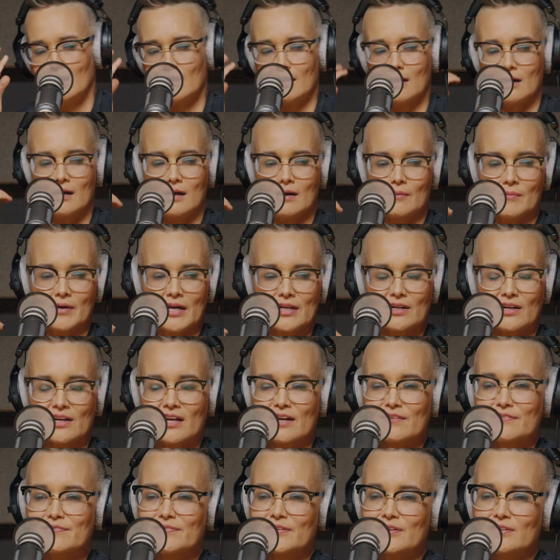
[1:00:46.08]
Oh, my God.
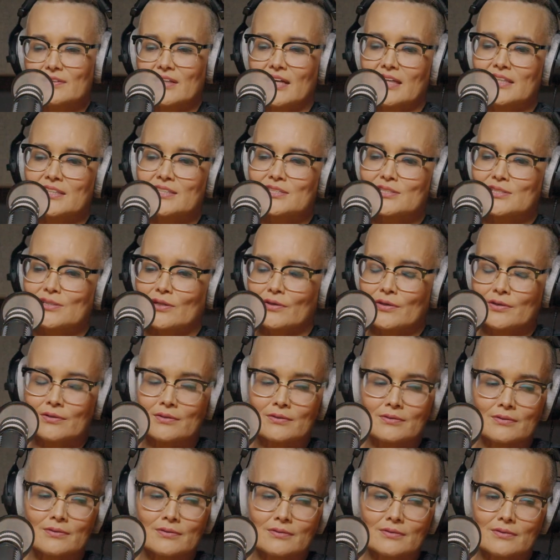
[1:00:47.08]
I felt like
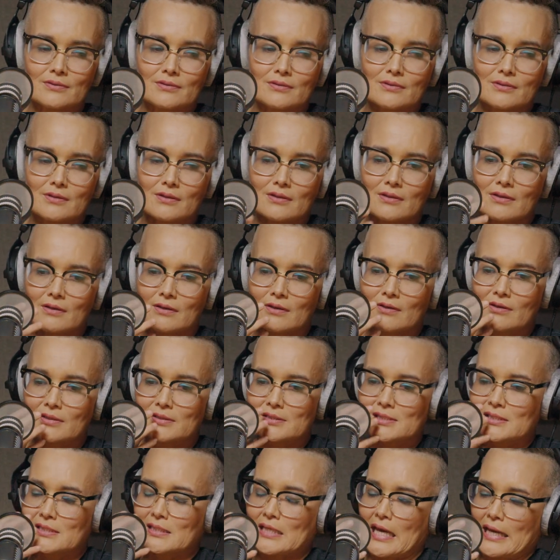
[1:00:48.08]
so
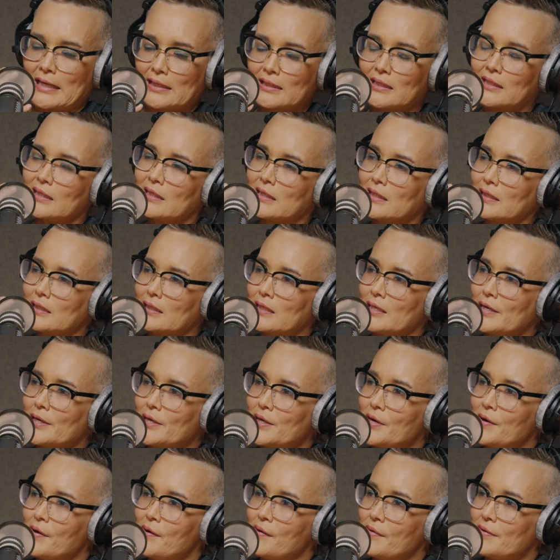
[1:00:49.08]
skanky.
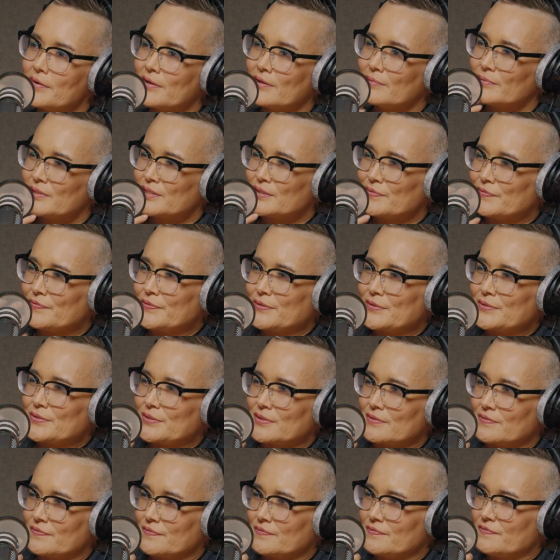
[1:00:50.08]
When you feel
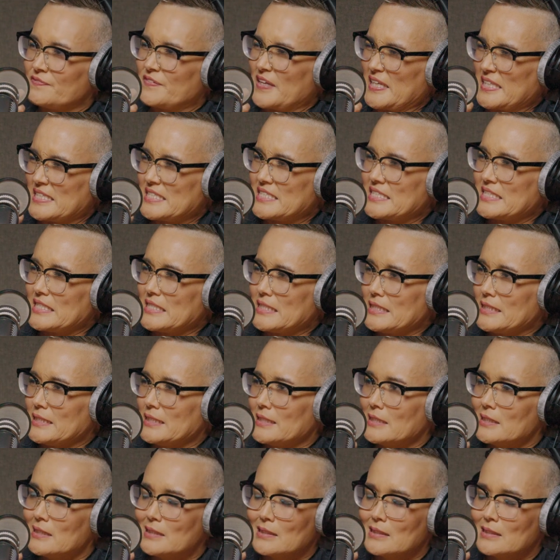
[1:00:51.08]
sort of festy.